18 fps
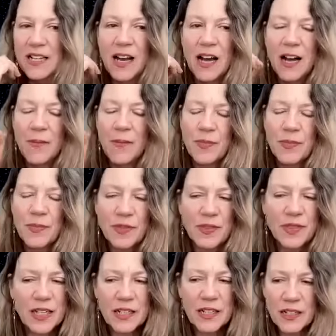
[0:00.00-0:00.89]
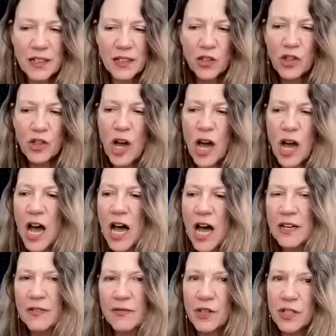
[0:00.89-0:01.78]
Um, there's a
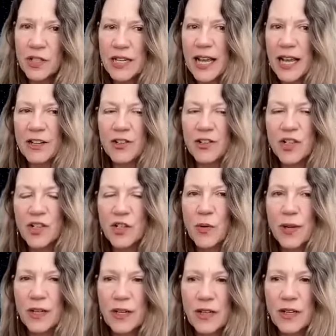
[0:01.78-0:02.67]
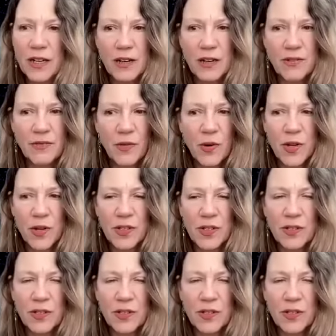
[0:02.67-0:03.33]
lot of good energy going here for you.